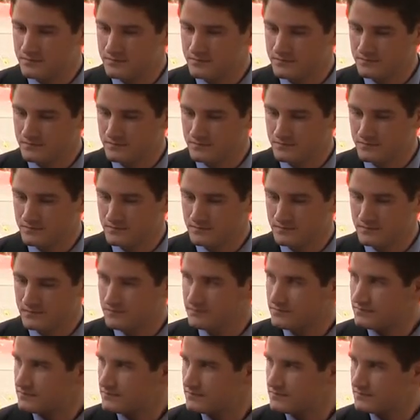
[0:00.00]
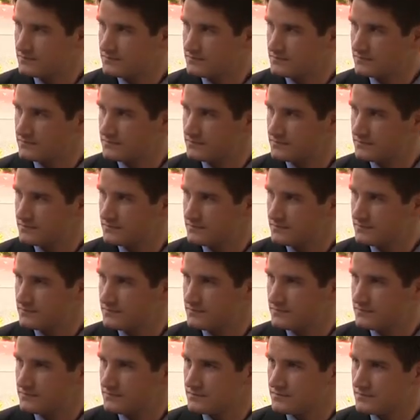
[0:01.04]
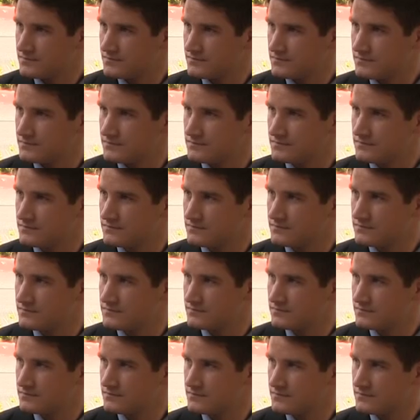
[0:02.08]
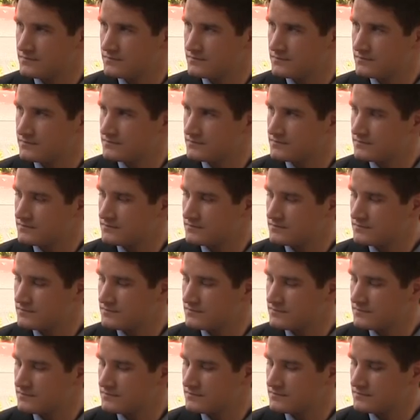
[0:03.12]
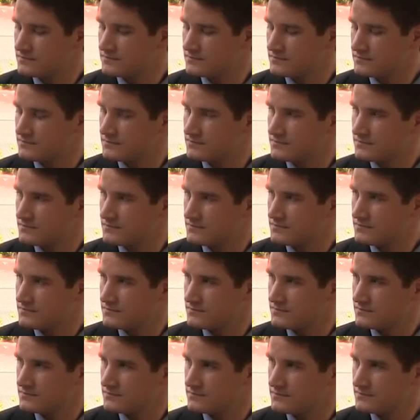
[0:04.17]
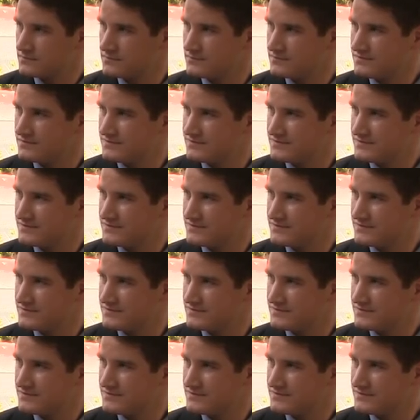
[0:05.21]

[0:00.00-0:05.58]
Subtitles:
This person isn't speaking.